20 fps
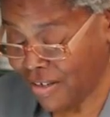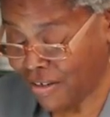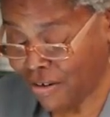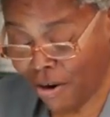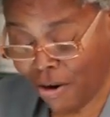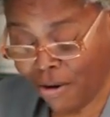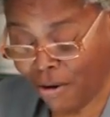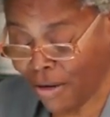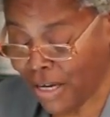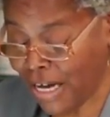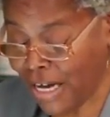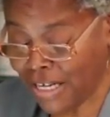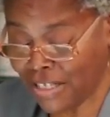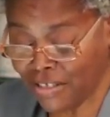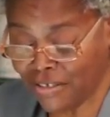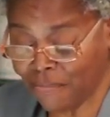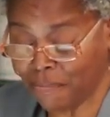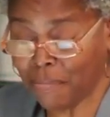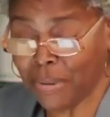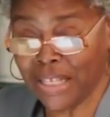and all
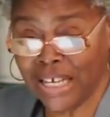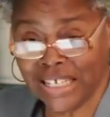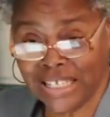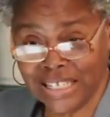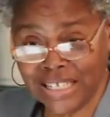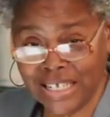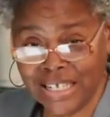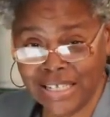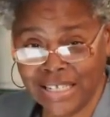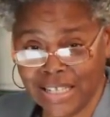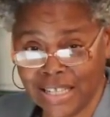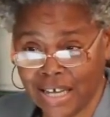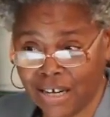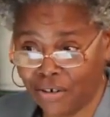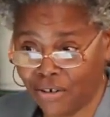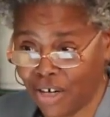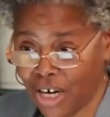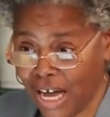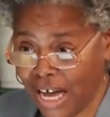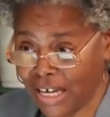kinds of blessings
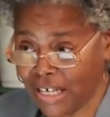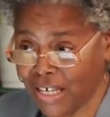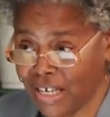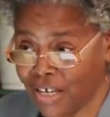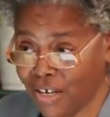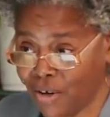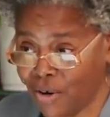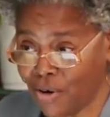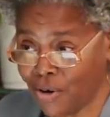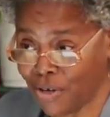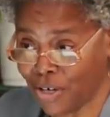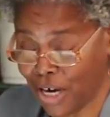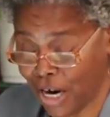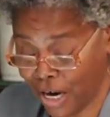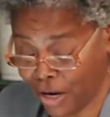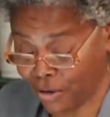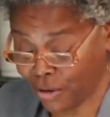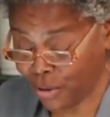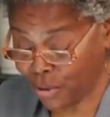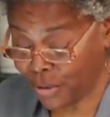that are knocking on
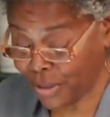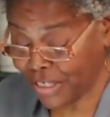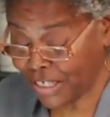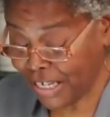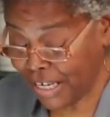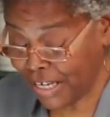our door